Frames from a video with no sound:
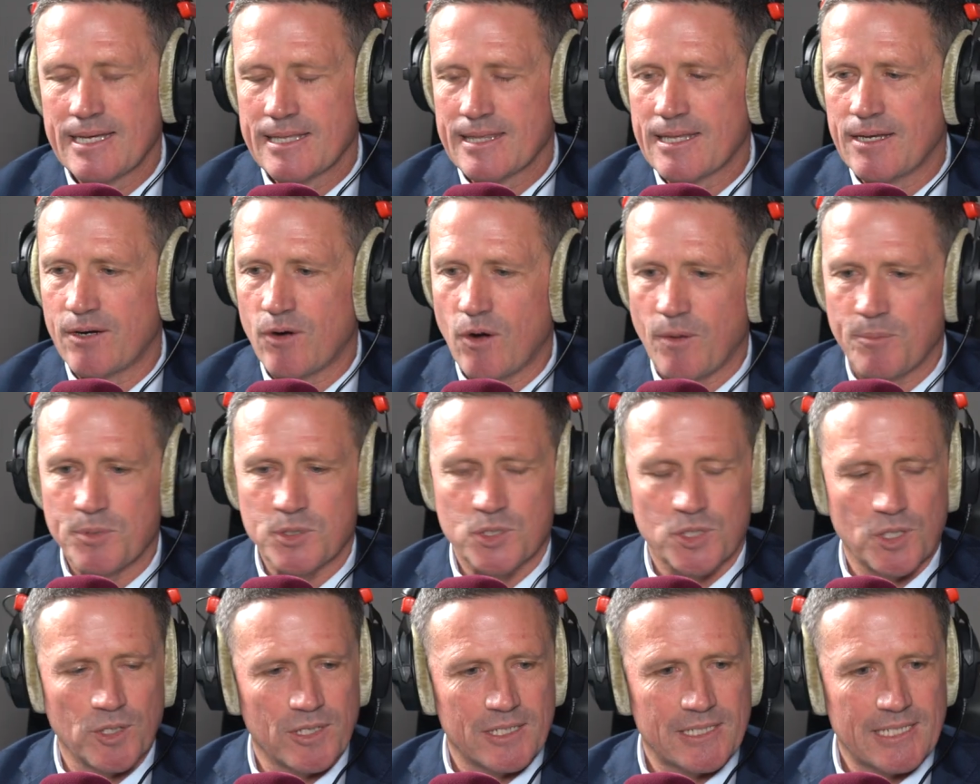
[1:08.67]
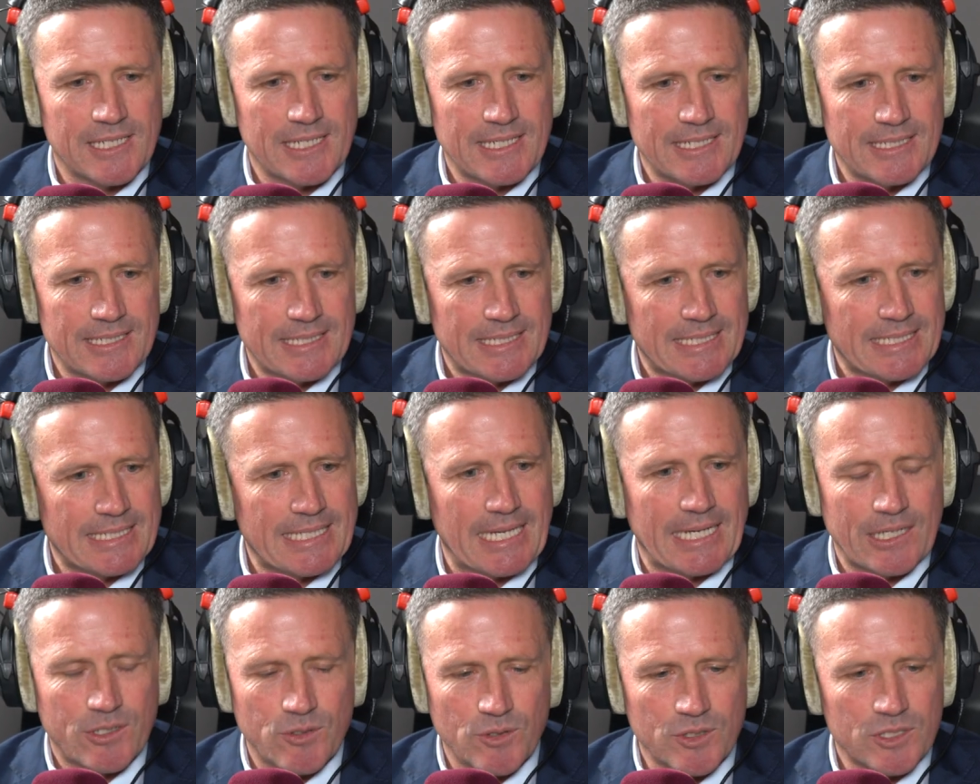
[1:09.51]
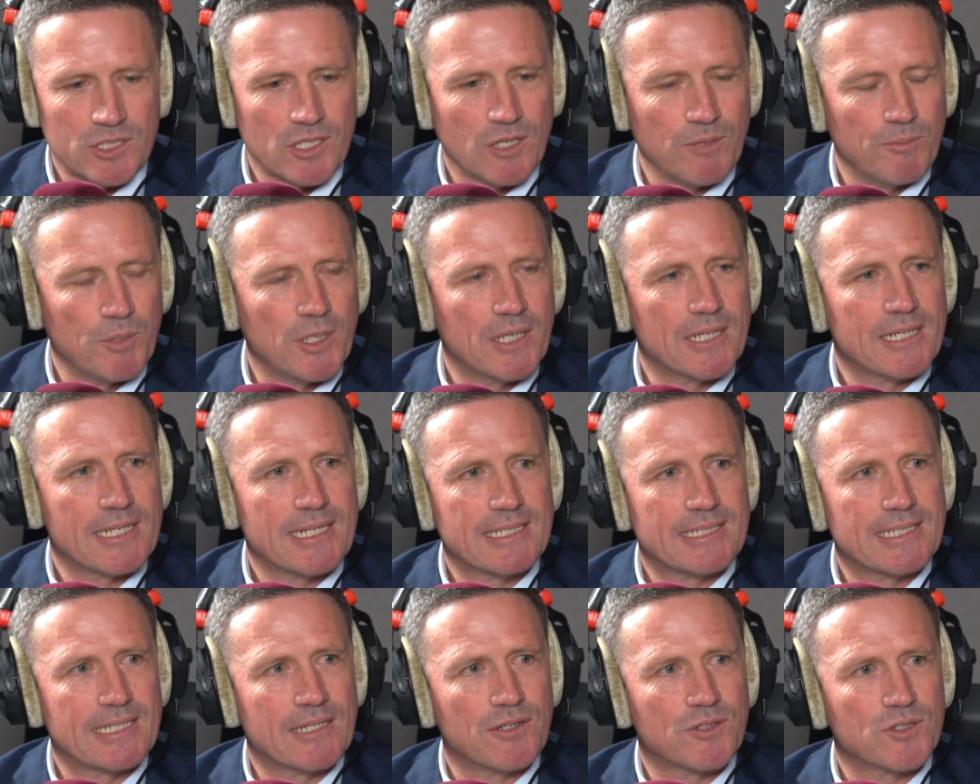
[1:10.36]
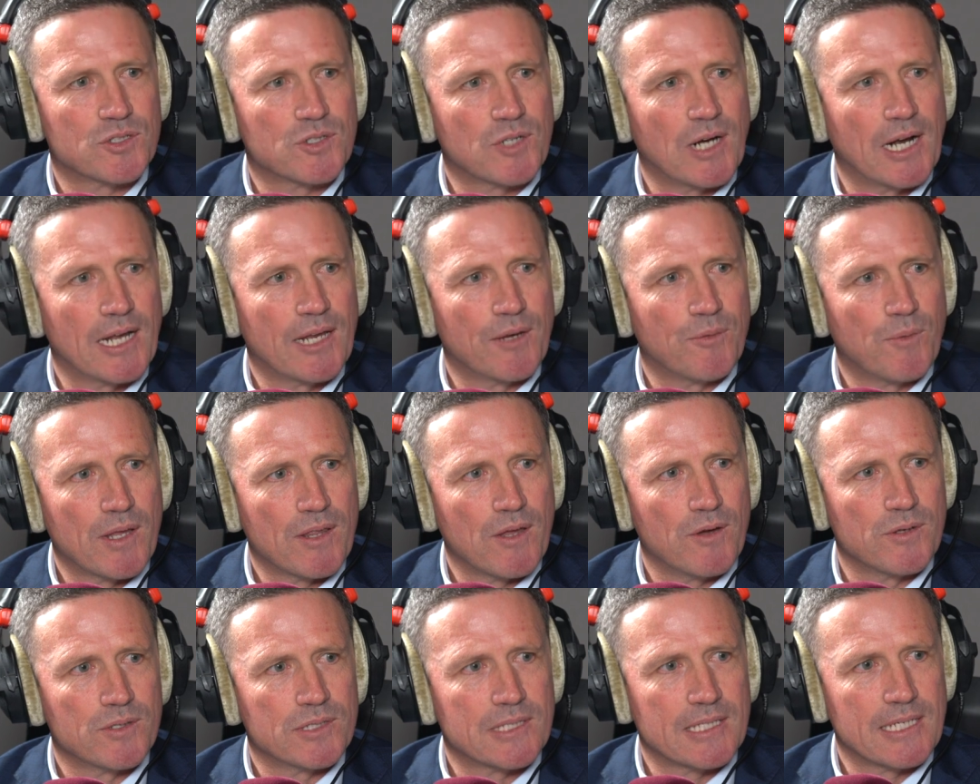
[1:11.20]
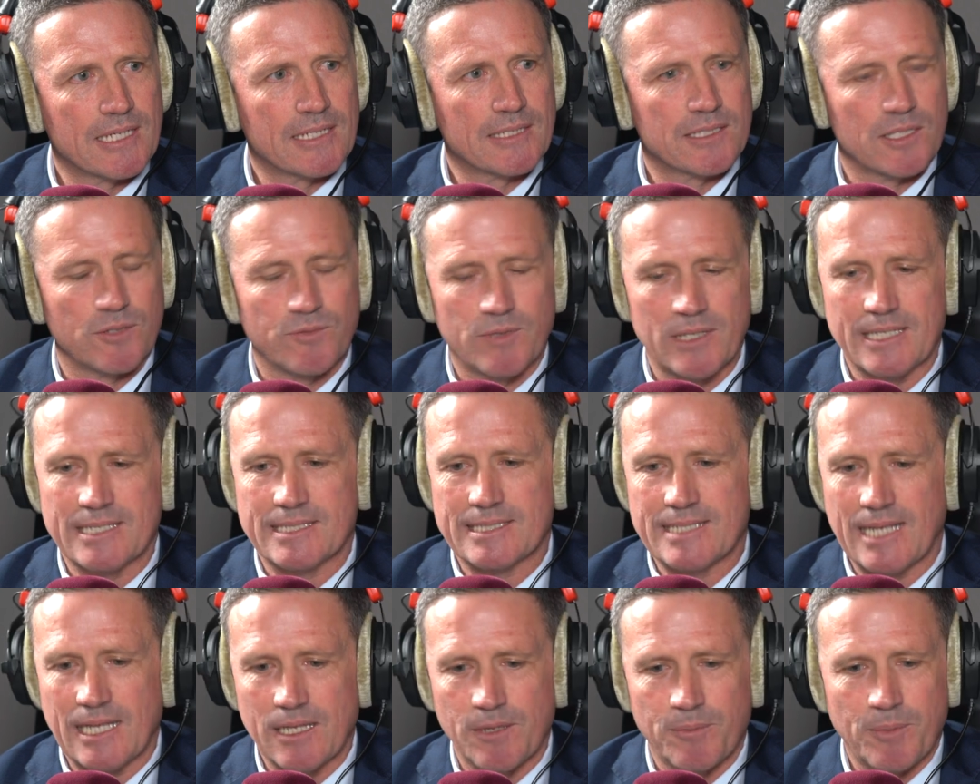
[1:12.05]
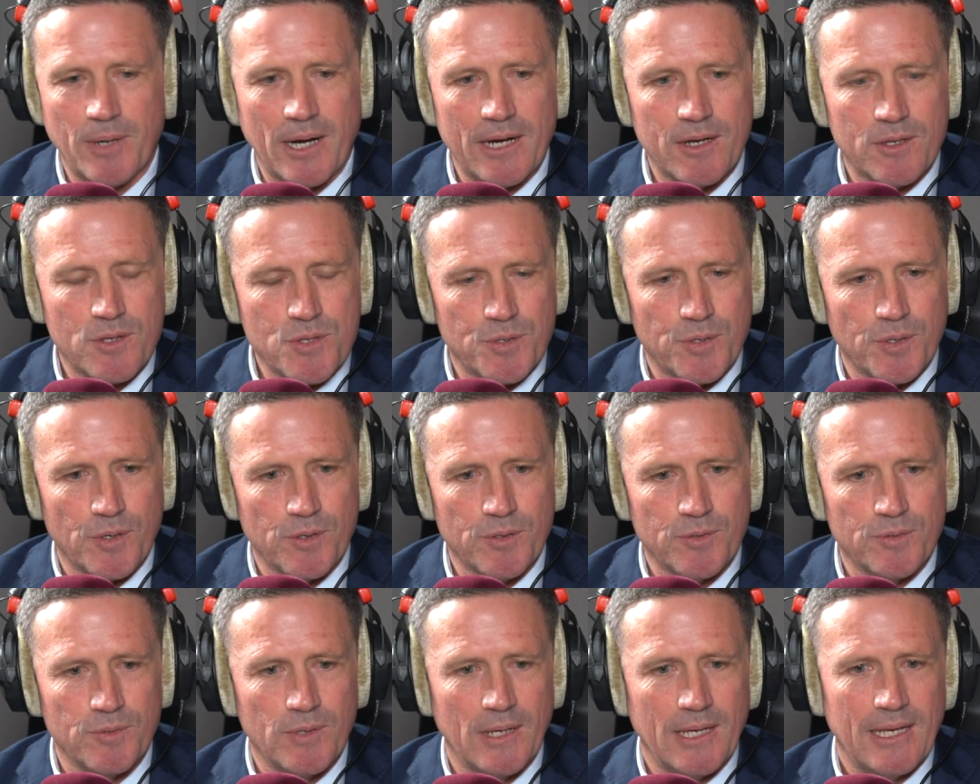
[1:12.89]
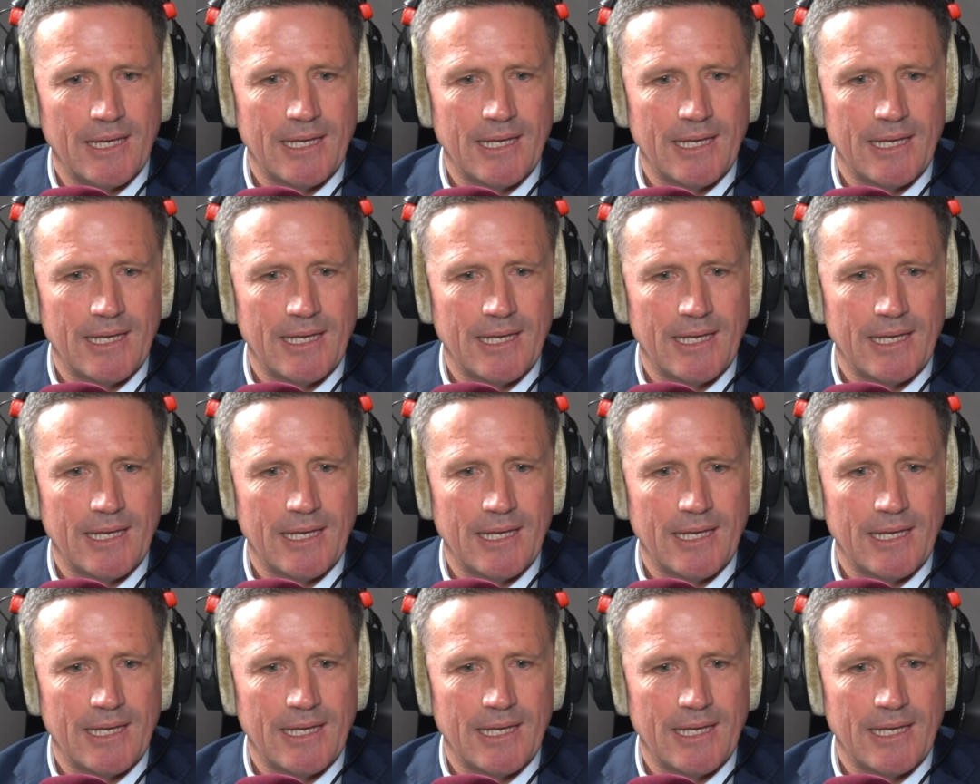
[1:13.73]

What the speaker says: There are opportunities across communities in Australia where those things are really celebrated through